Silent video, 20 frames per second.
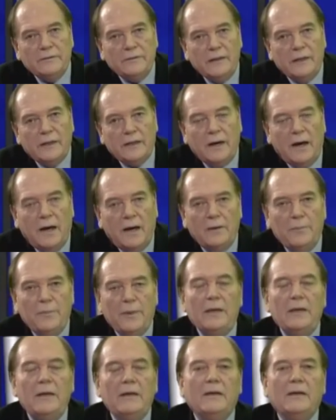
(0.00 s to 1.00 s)
the
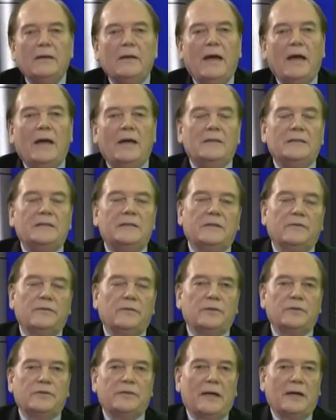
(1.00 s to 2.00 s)
economy, and
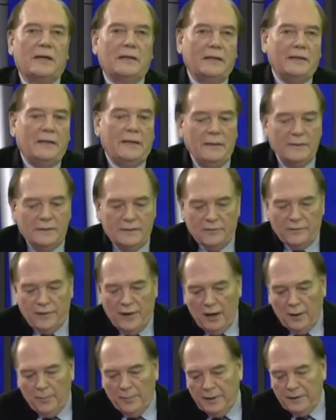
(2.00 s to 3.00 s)
civil society
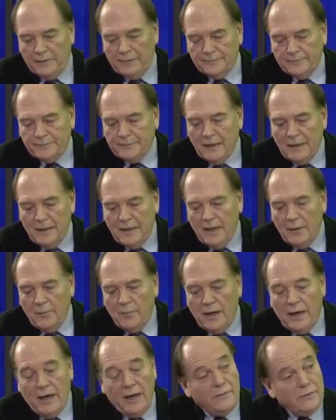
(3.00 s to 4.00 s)
development. And
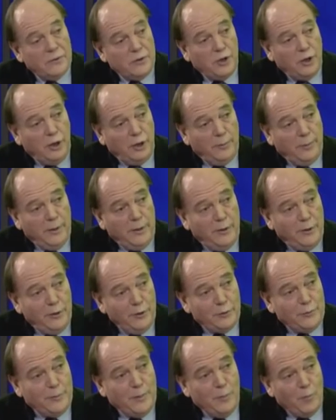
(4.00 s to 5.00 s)
we have a gentleman
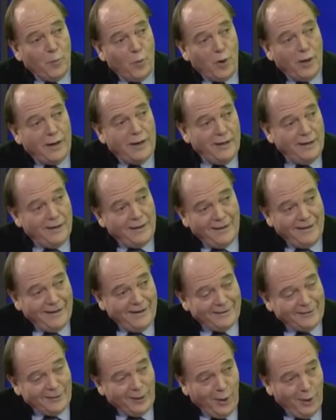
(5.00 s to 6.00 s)
who's been working at
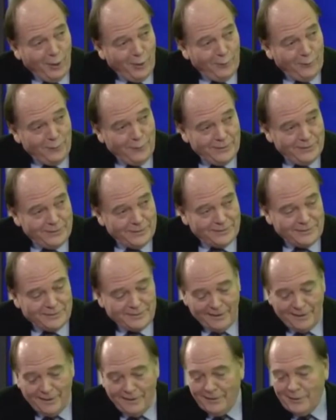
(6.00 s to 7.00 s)
that all of
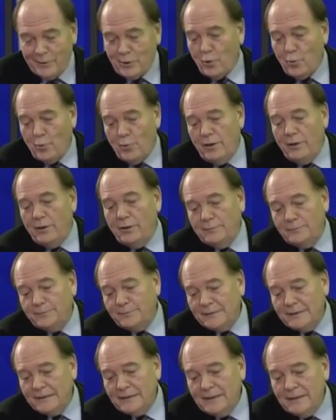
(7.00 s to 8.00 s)
his career.
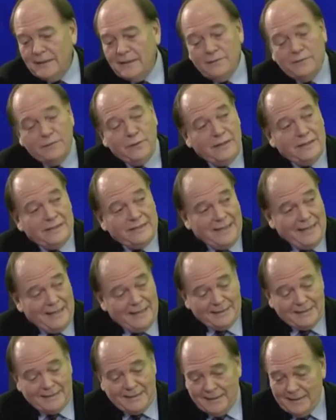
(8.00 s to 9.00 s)

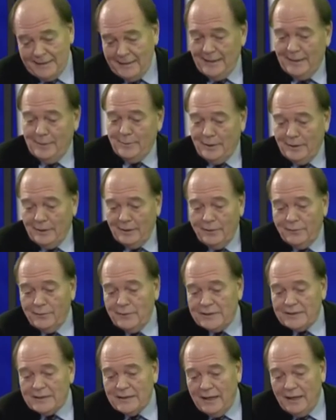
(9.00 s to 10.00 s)
Fantastic name. I love
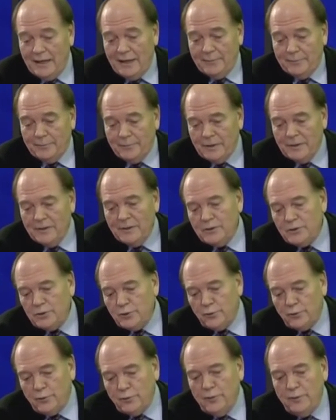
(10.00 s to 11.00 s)
this name.
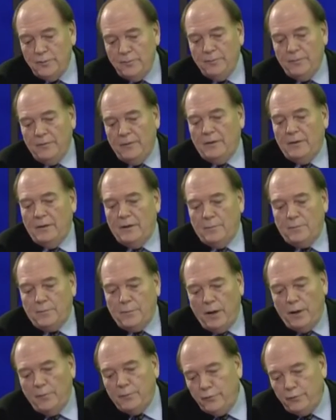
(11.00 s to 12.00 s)
Sundaram
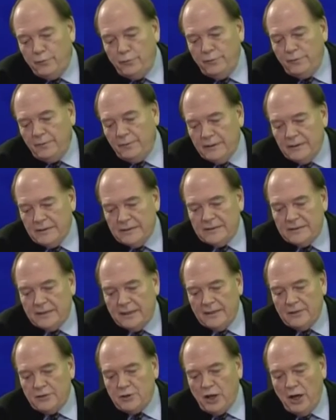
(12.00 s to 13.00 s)
Prabhu is
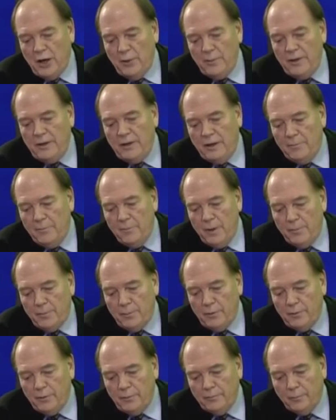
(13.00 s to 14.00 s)
the chairman and
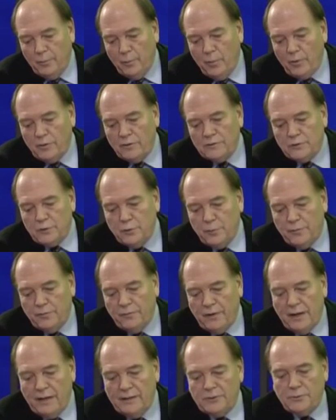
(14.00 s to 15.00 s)
member board of
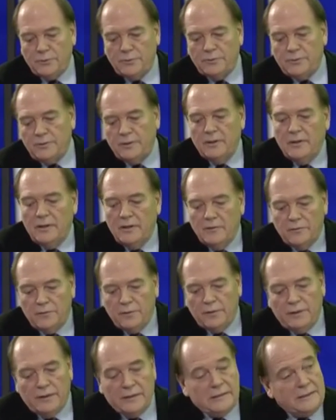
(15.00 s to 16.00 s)
supervisors
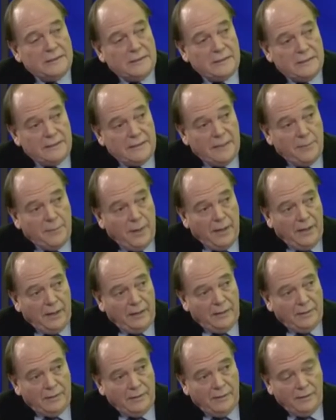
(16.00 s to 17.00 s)
for the Azizi
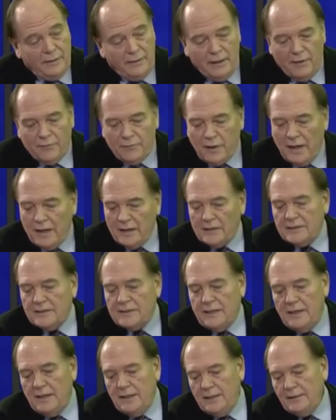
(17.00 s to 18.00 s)
Bank in
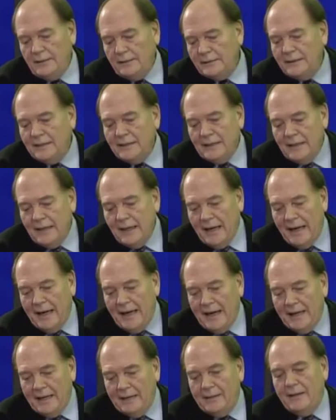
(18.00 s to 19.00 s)
Afghanistan. Hi.
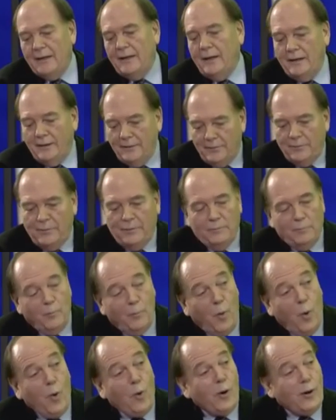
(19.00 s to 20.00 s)
And
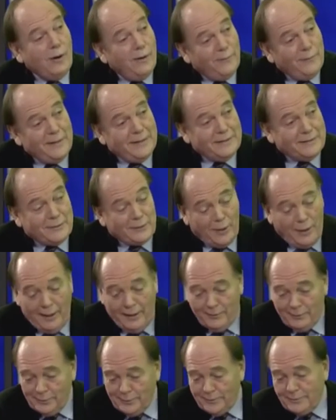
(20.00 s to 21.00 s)
more of his
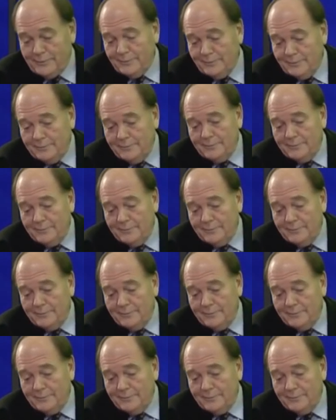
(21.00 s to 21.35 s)
titles.